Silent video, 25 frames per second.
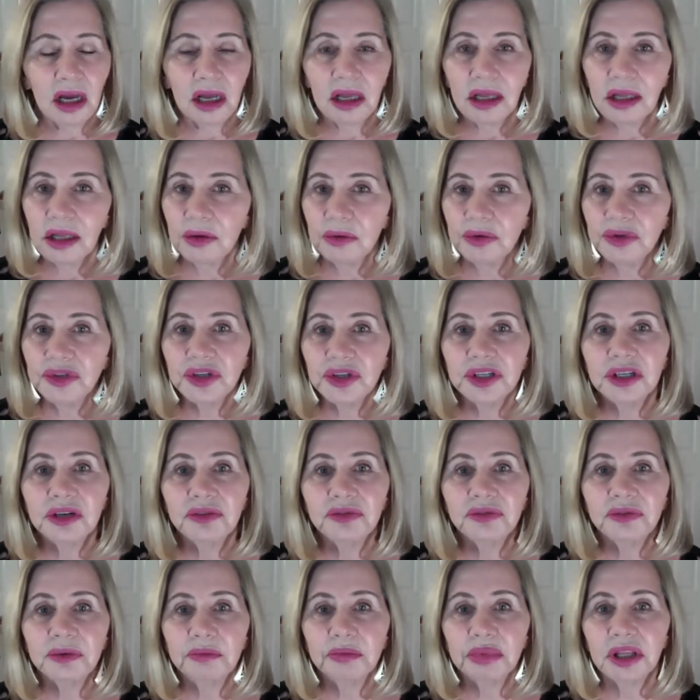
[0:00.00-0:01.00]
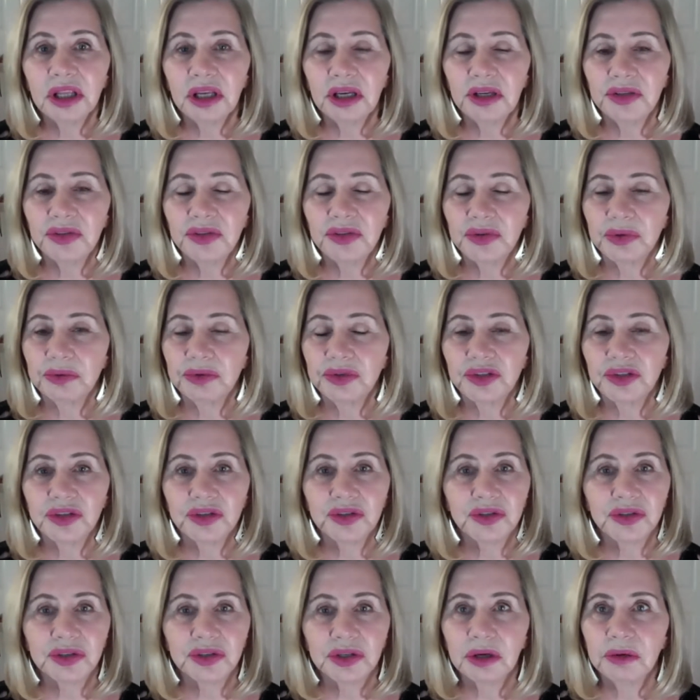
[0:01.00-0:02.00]
it was a different place. It was
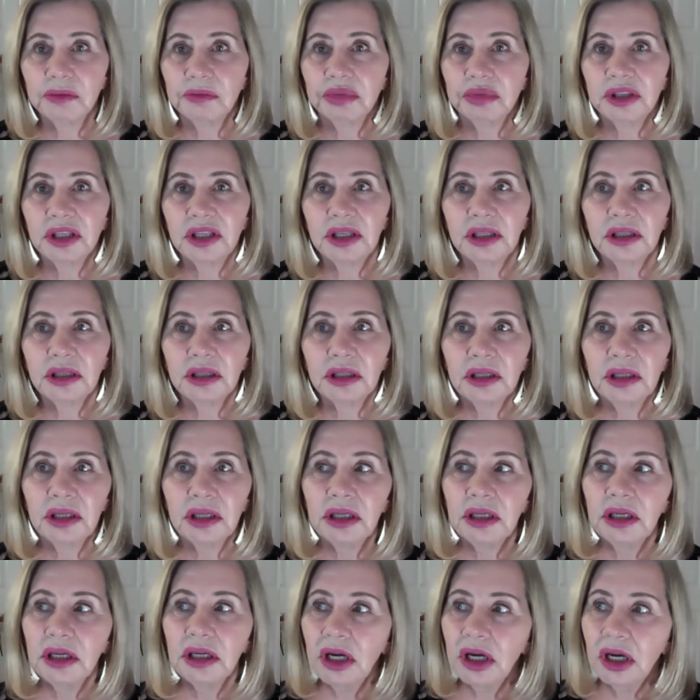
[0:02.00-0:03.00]
just completely